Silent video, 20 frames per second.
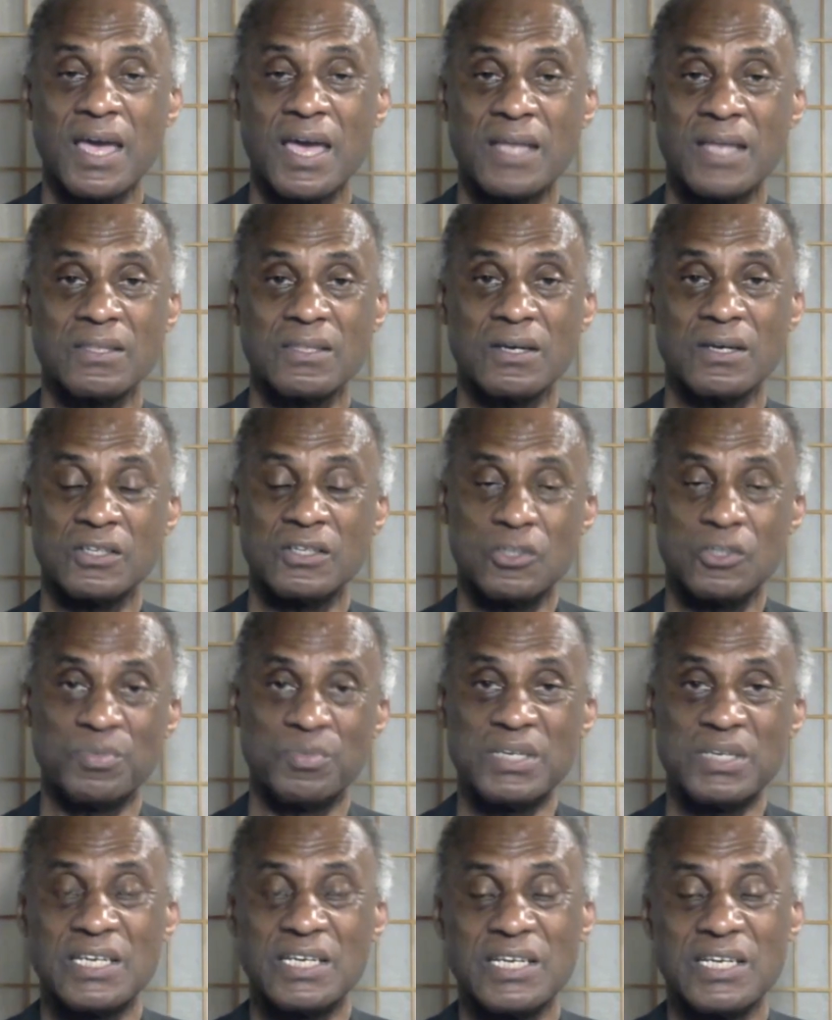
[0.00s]
And
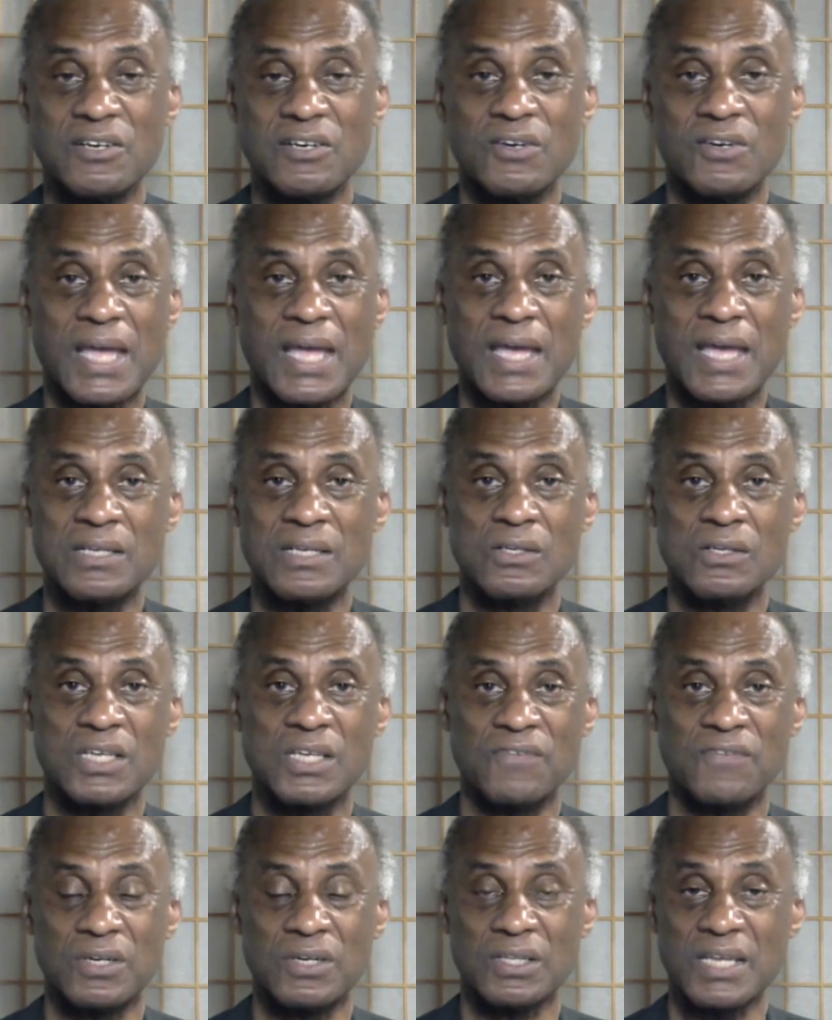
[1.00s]
he'll be here and
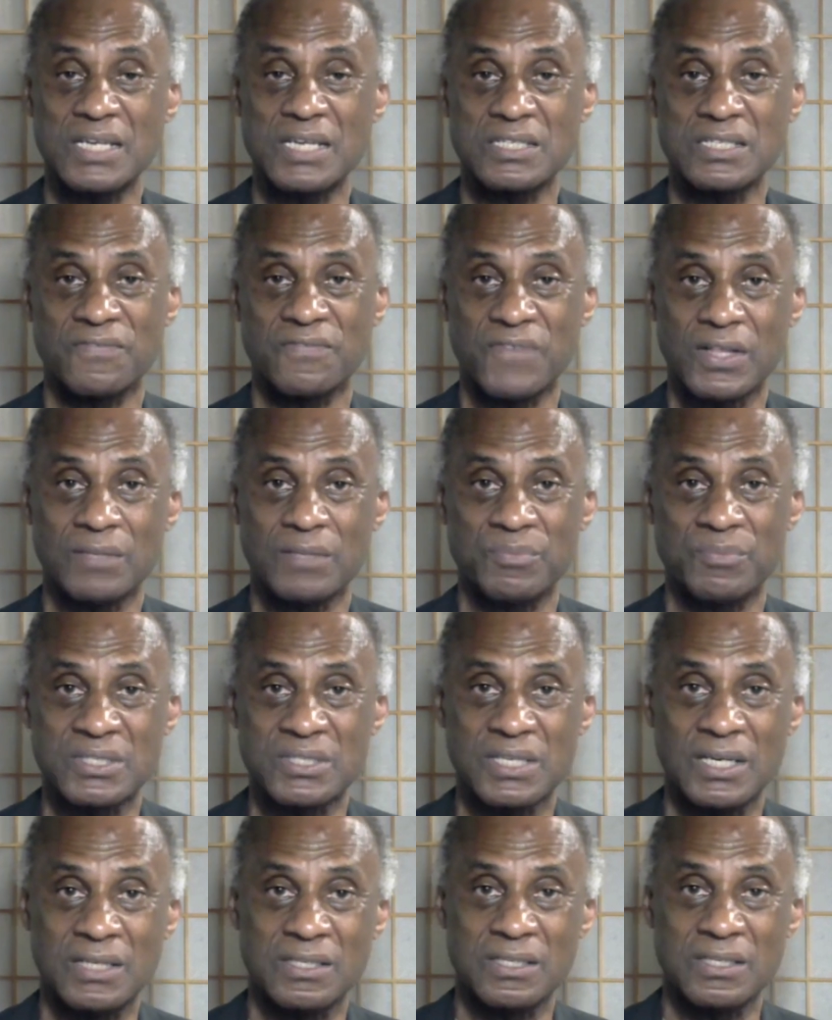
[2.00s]
he'll give you the latest
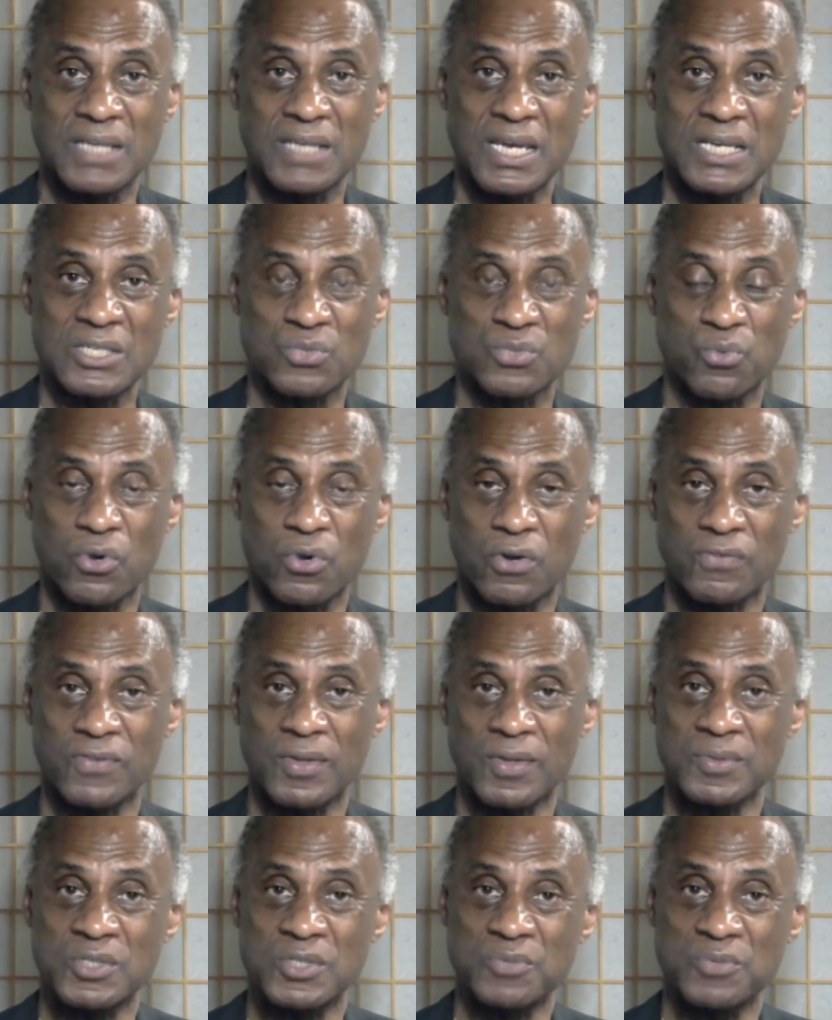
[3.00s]
developments in today's
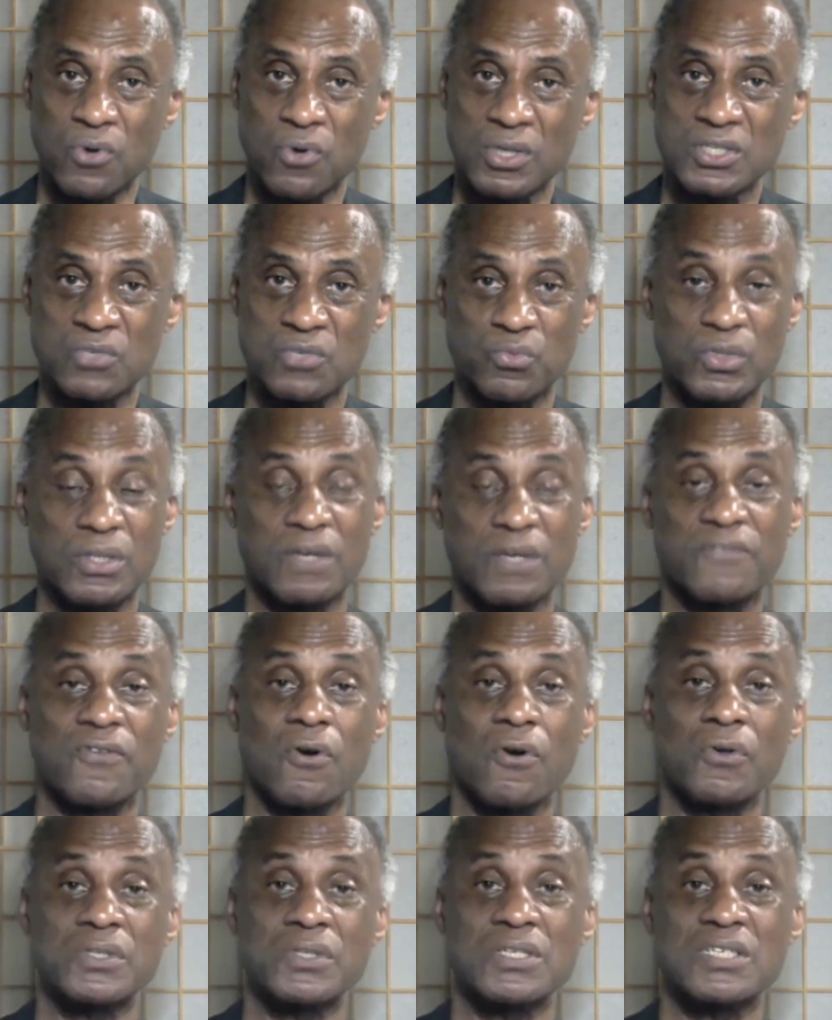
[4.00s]
world of sports. We look
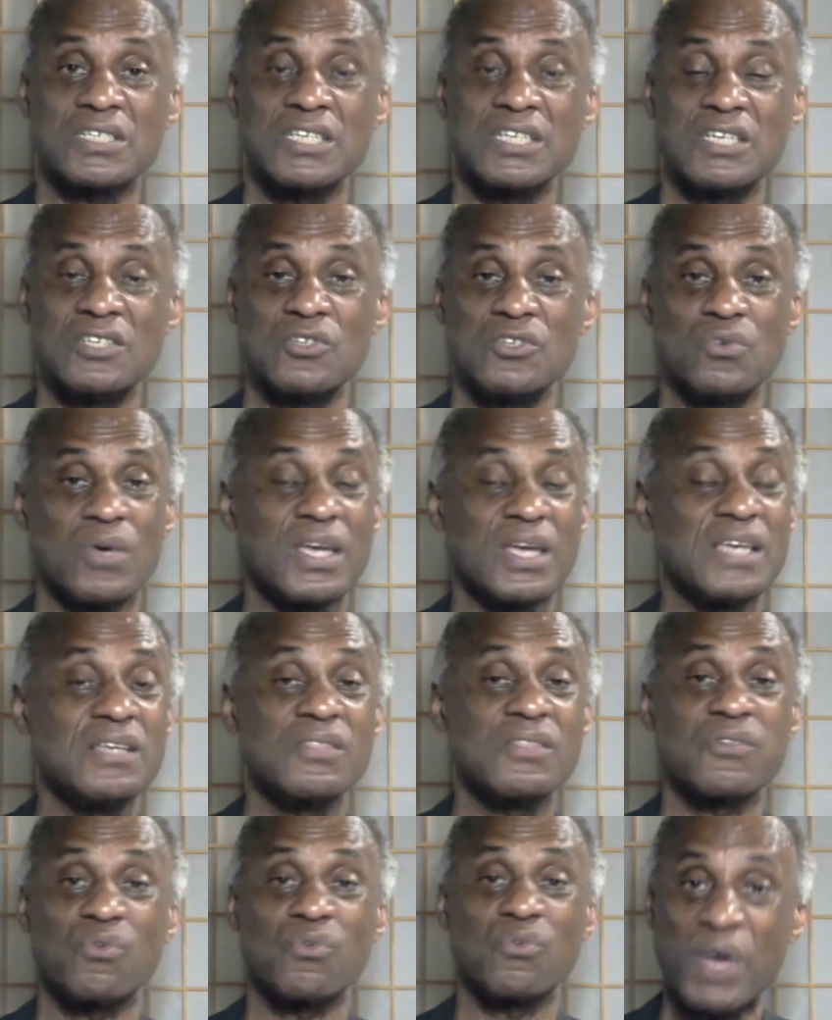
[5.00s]
forward to seeing you
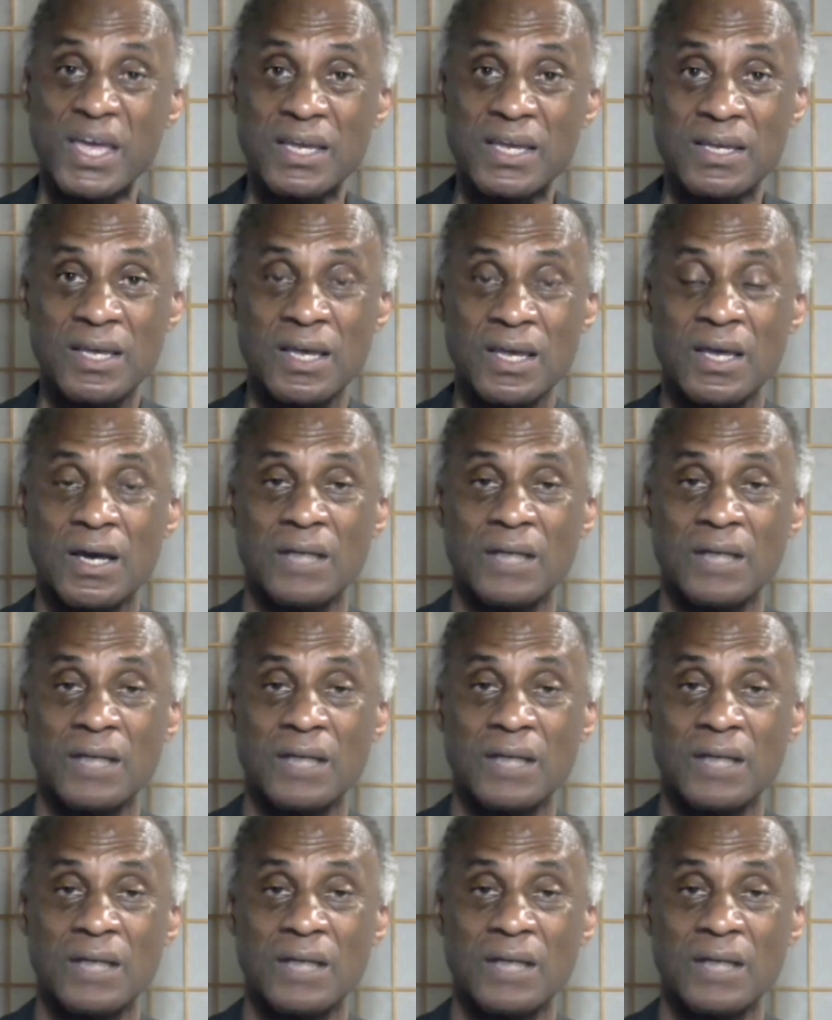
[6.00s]
either way.